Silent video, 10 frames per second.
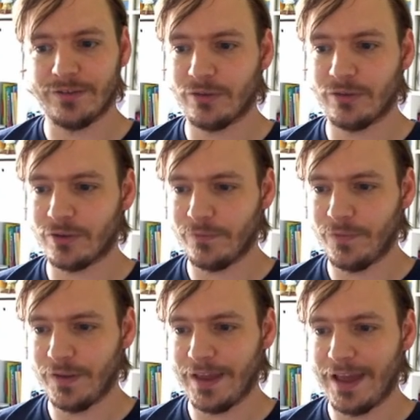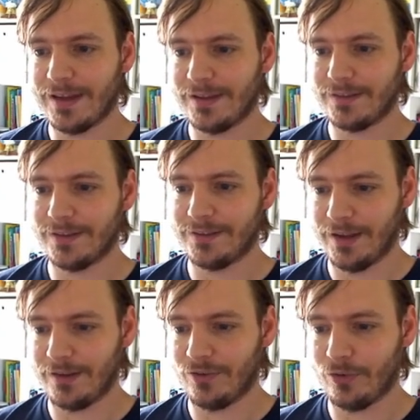So don't forget to
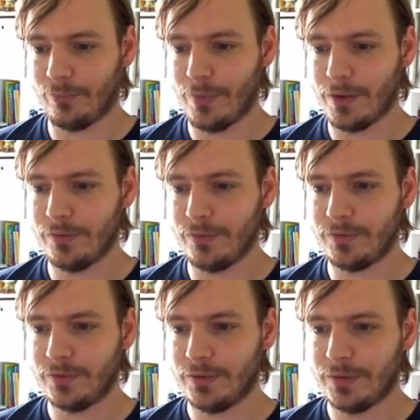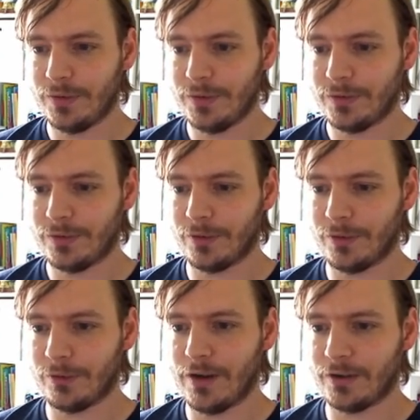change your mode to the
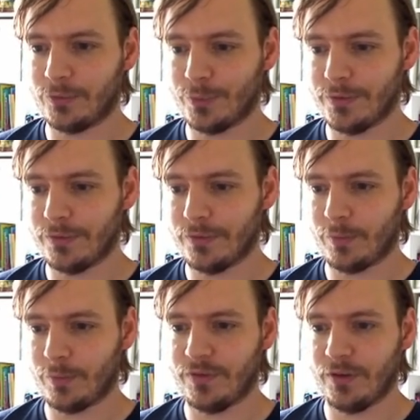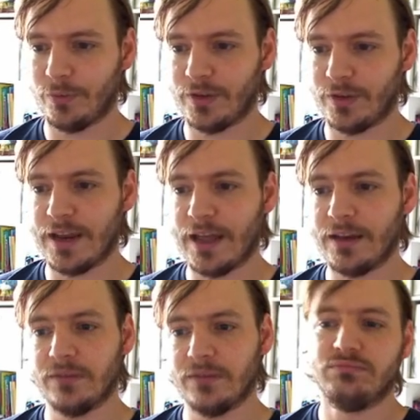correct one. Press equals again
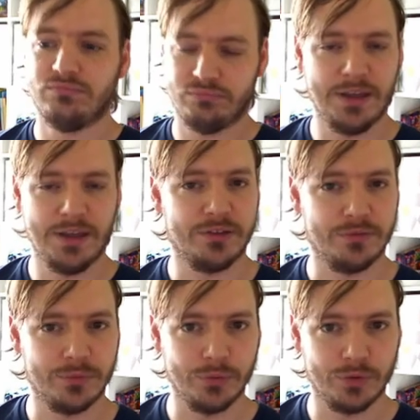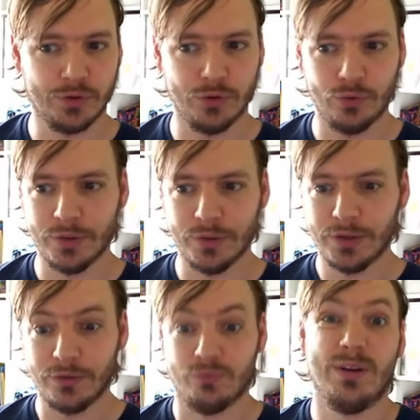and it's root 2.
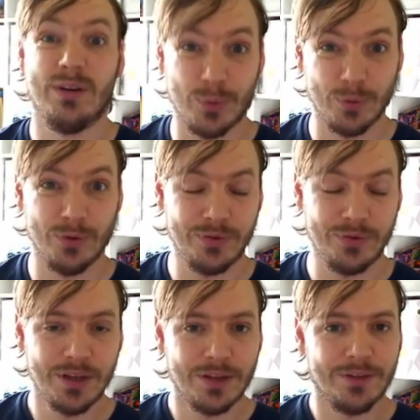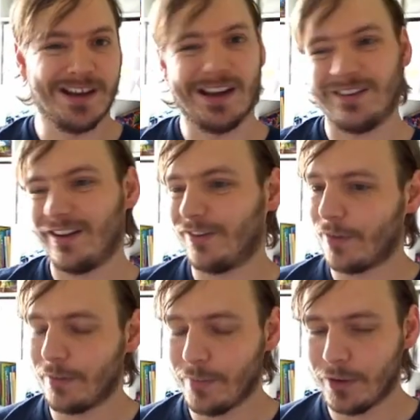It's really important that your calculator is in the
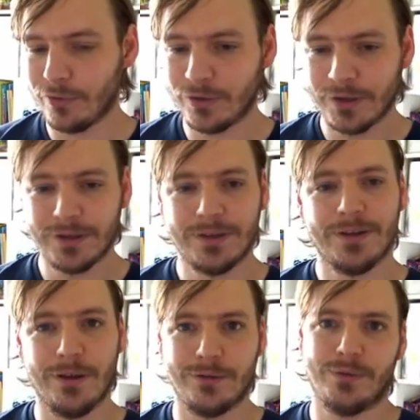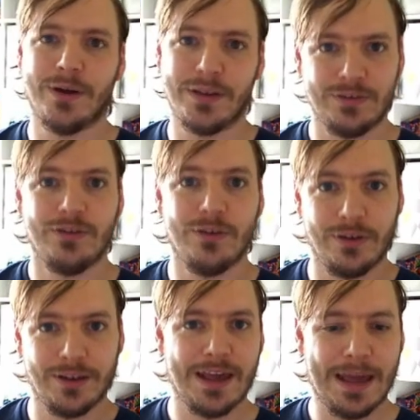right mode Otherwise, you're
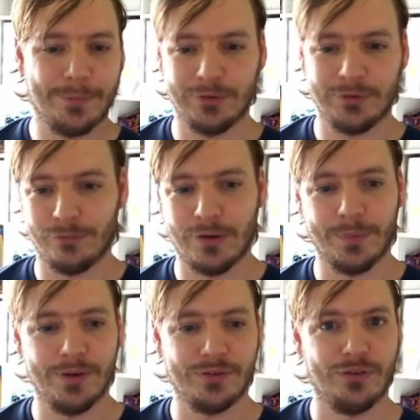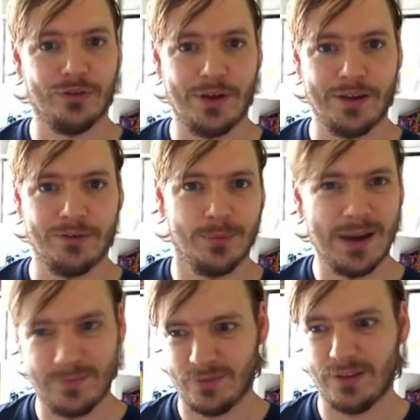going to get absolute rubbish as your answer
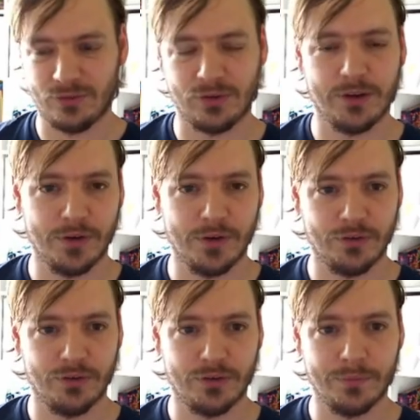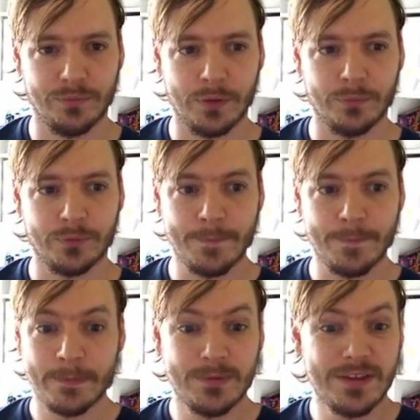whenever these trig functions are involved.
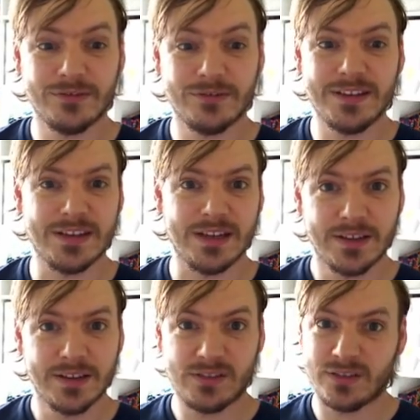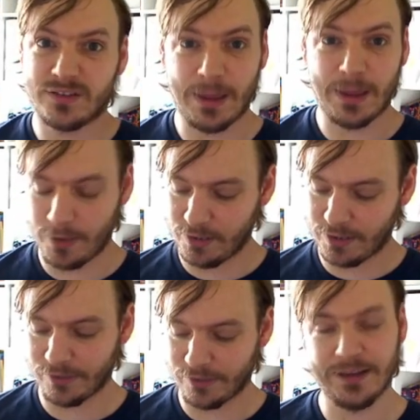These are easy. They just tap it in your
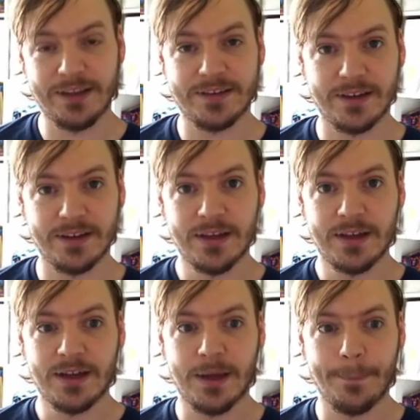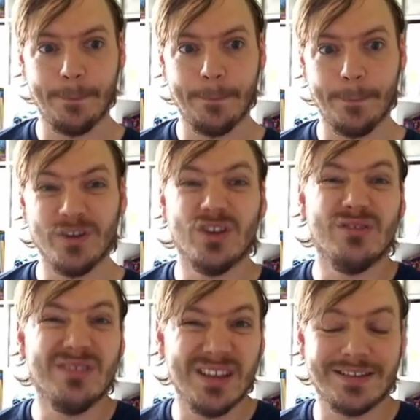calculator, um, but
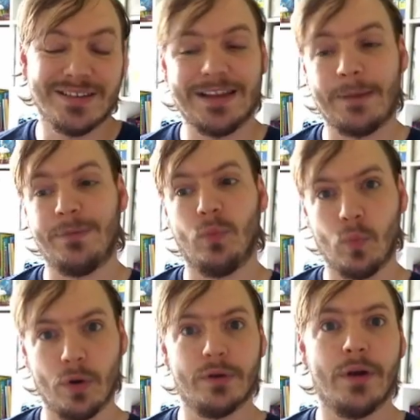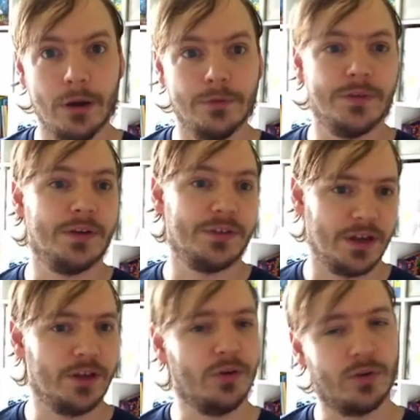you need to tap in 1 over
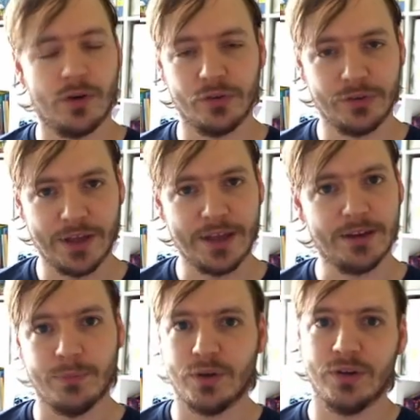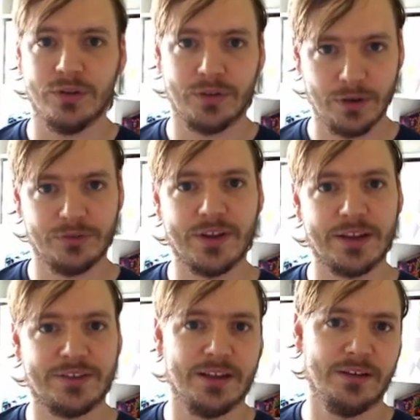sine or cos or tan because
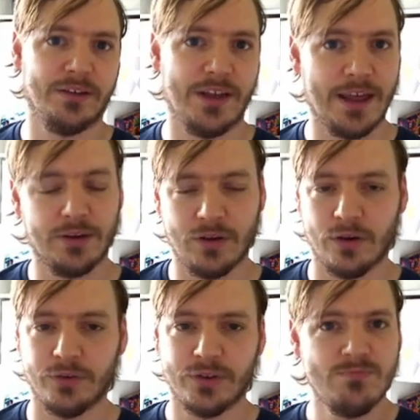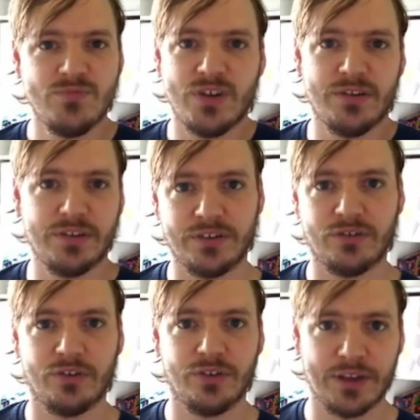cosec, sec, tan, cot don't
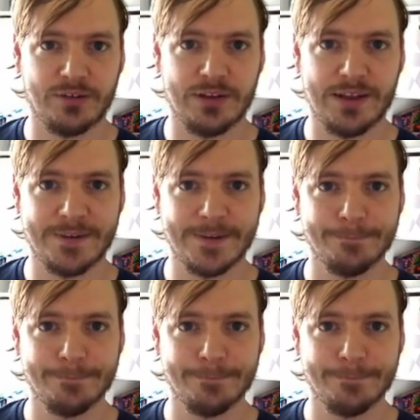exist on your calculator.